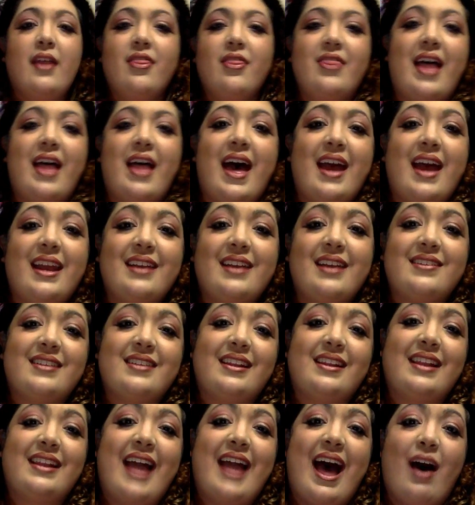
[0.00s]
that is
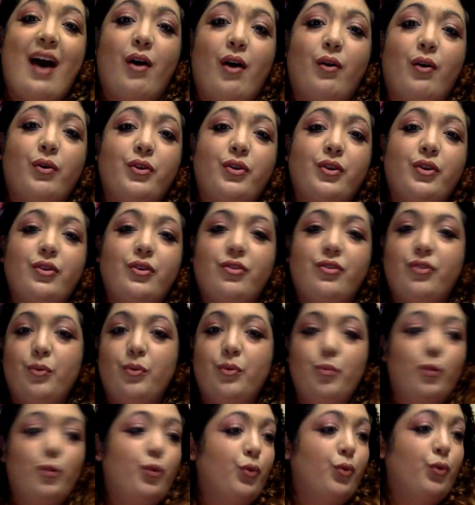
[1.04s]
allowed to
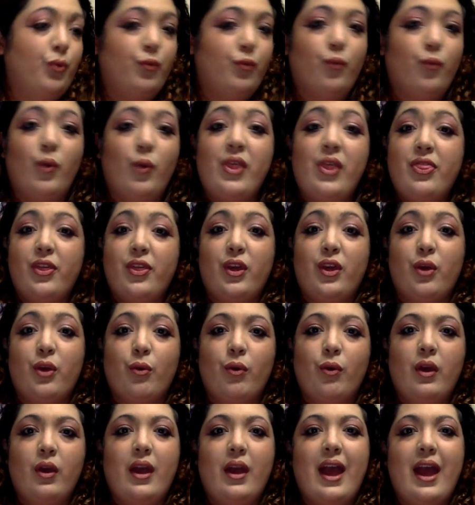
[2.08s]
move with you
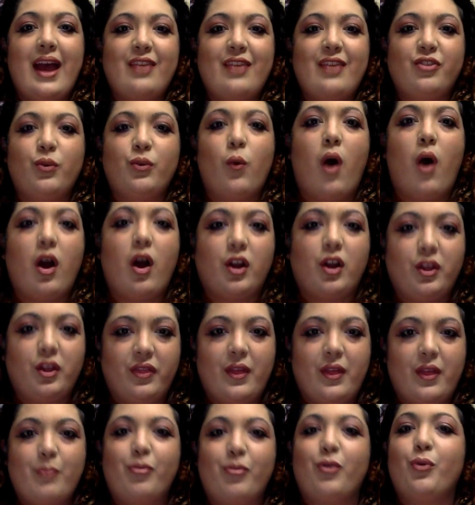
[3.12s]
as you walk
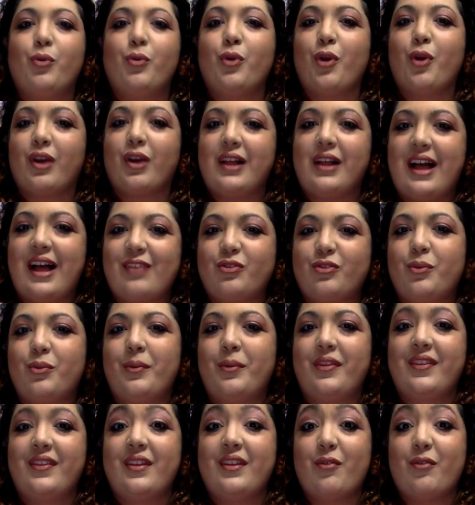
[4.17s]
them through your classroom
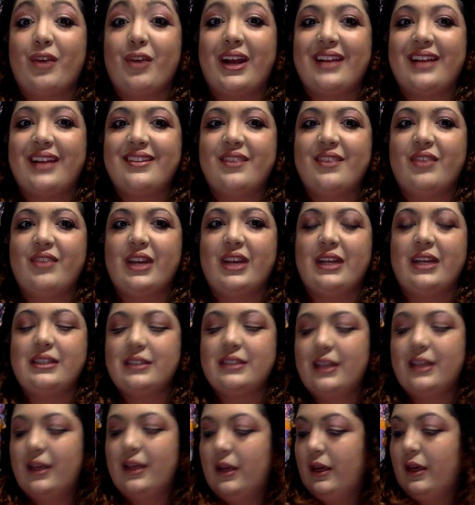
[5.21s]
and different activities.
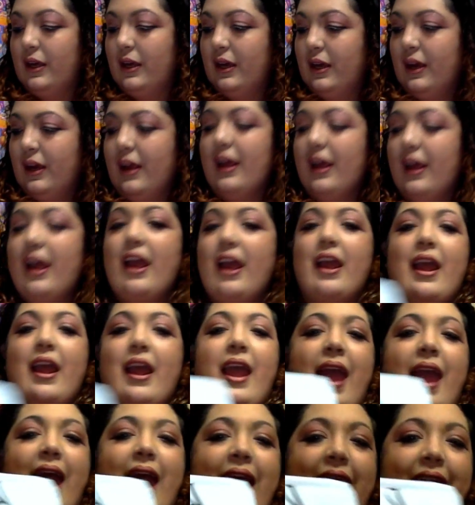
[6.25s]

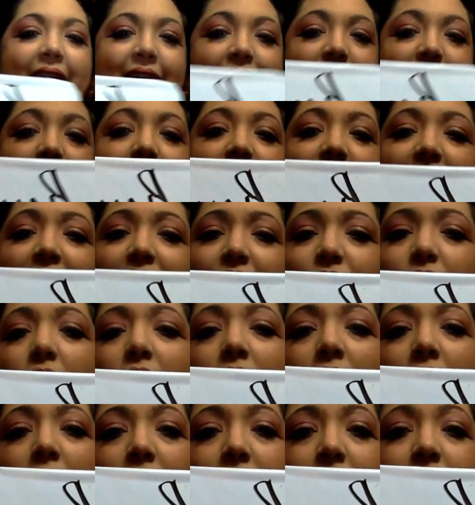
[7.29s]
And these are
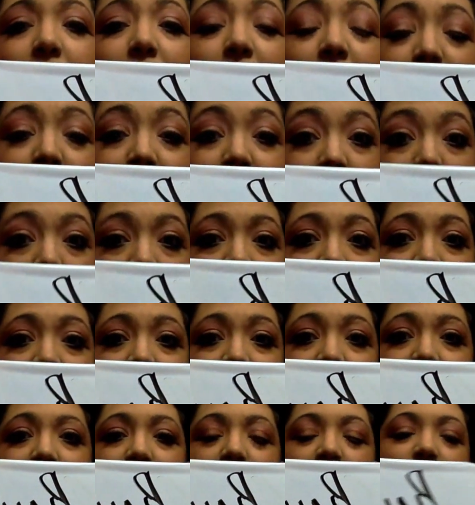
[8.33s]
hard to
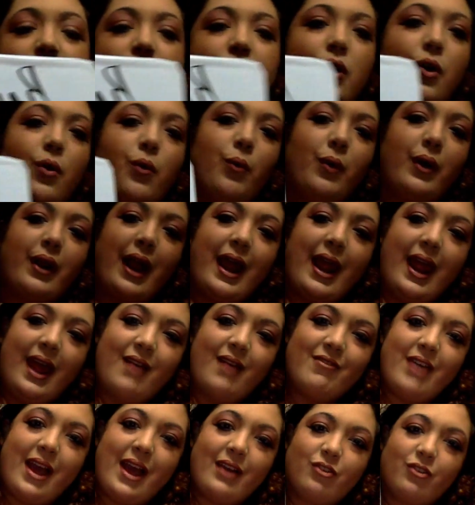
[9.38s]
find, so what I
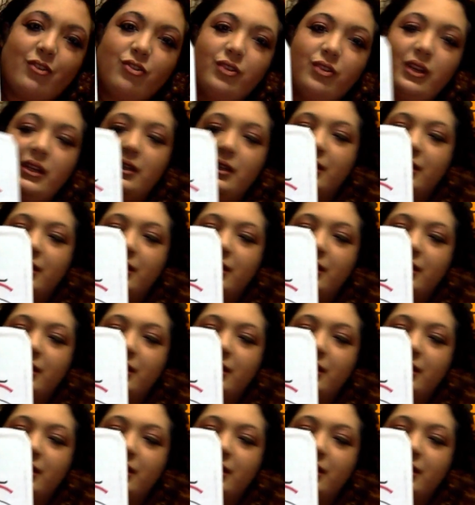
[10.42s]
have actually